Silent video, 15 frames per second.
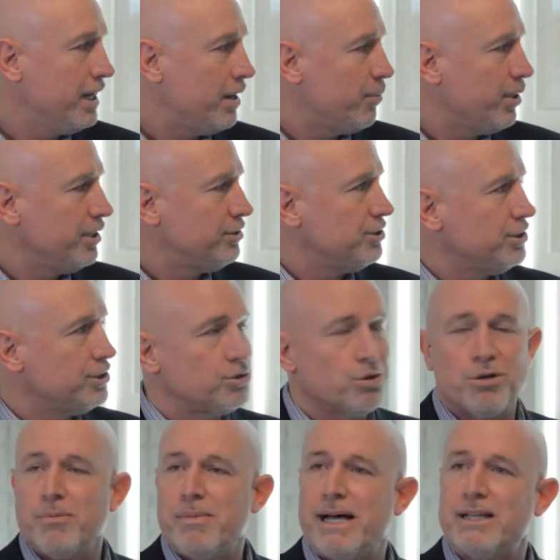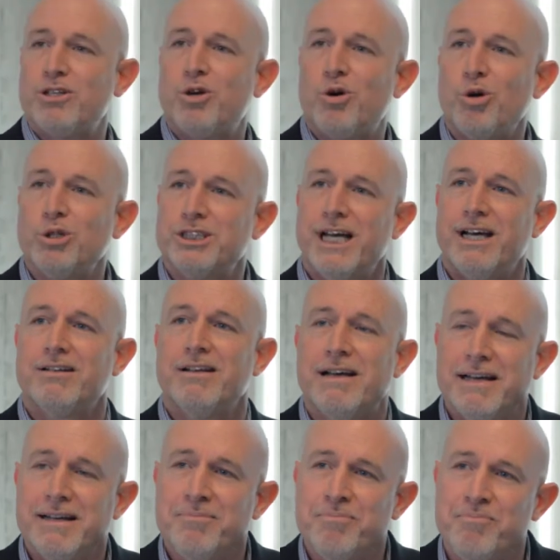I wanted to just talk about the course
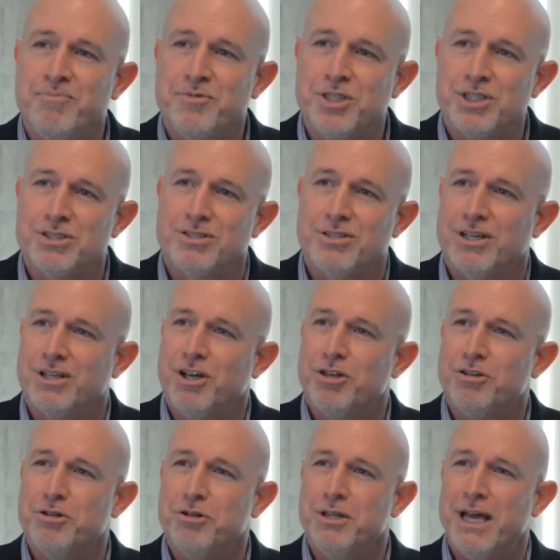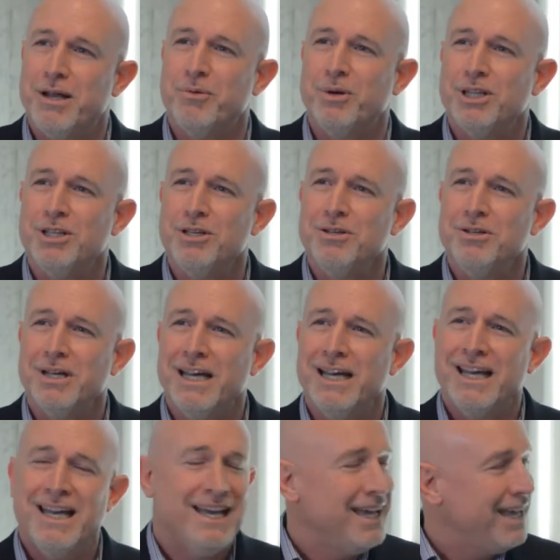outline and just go through that with you
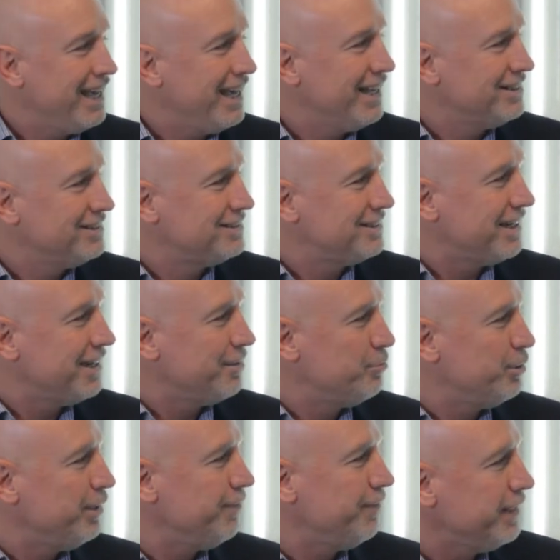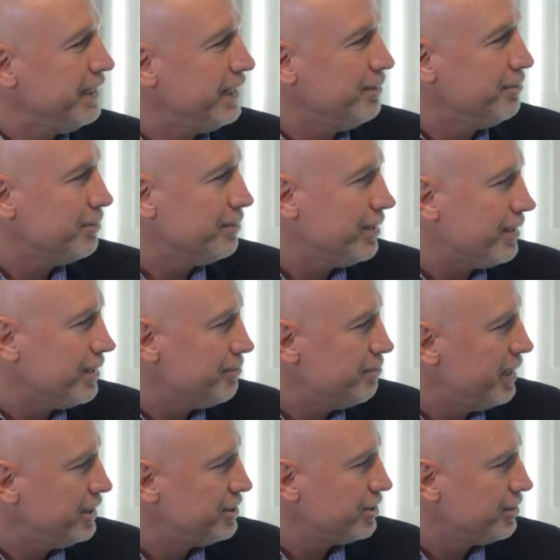and briefly
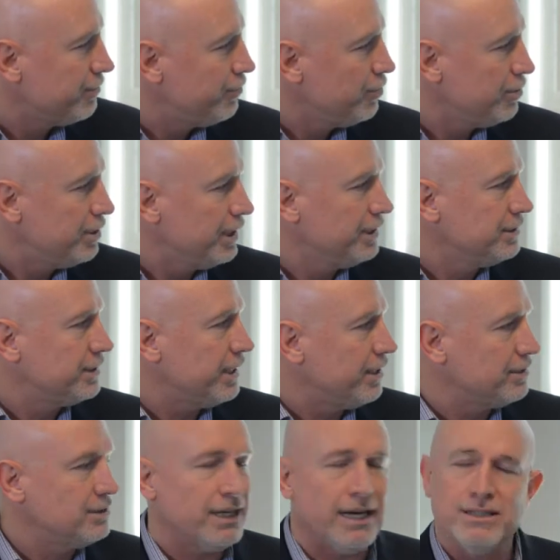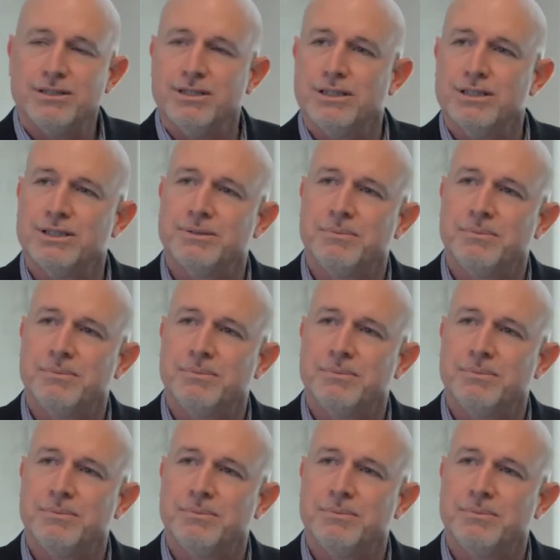mention a few things that are tied to this.